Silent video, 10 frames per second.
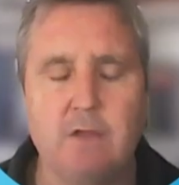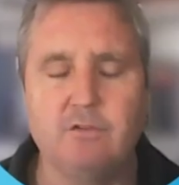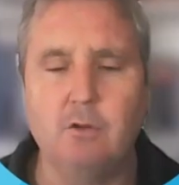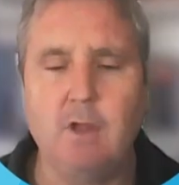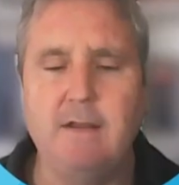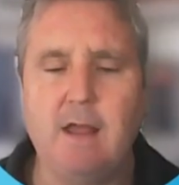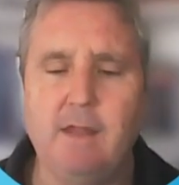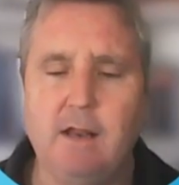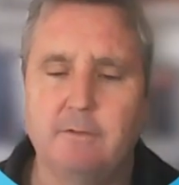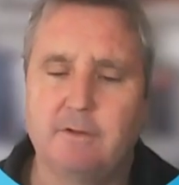So
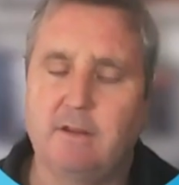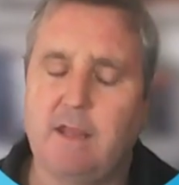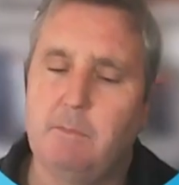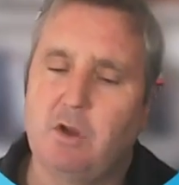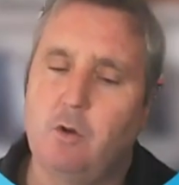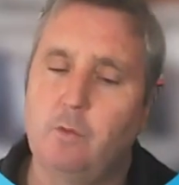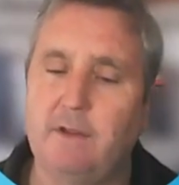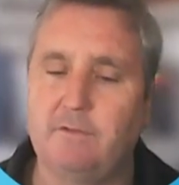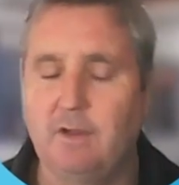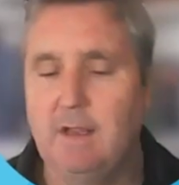another chemical
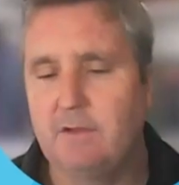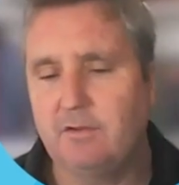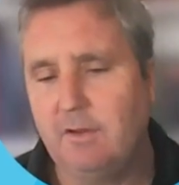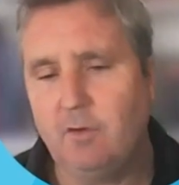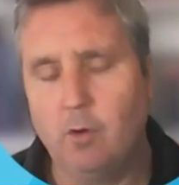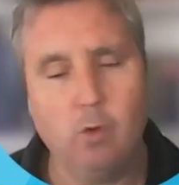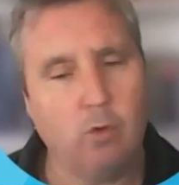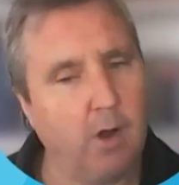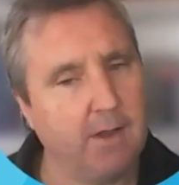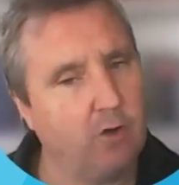so these are
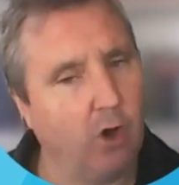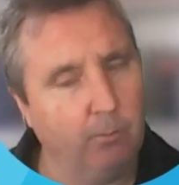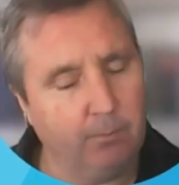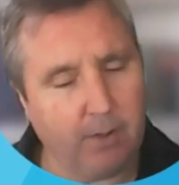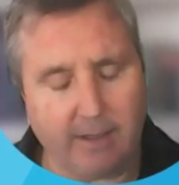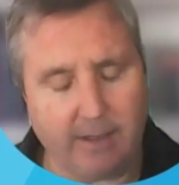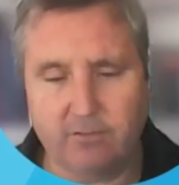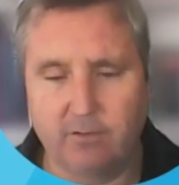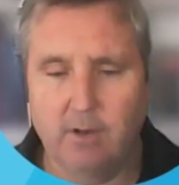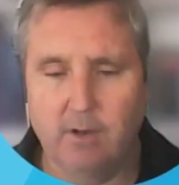all quite
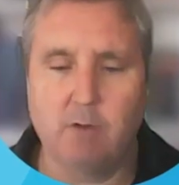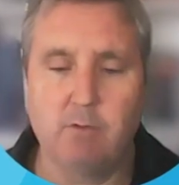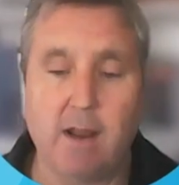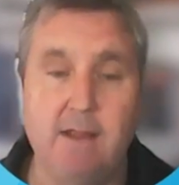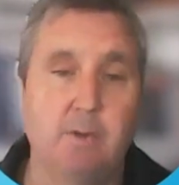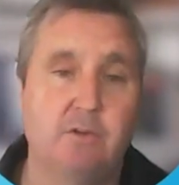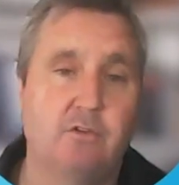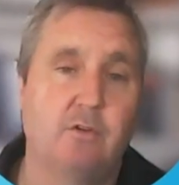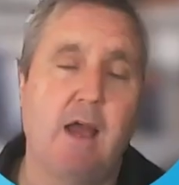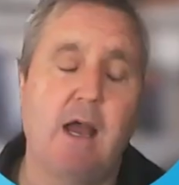complex
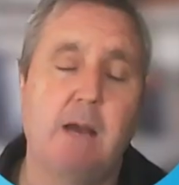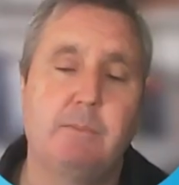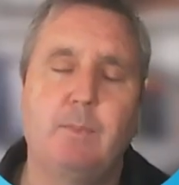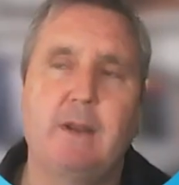arrangements of carbons.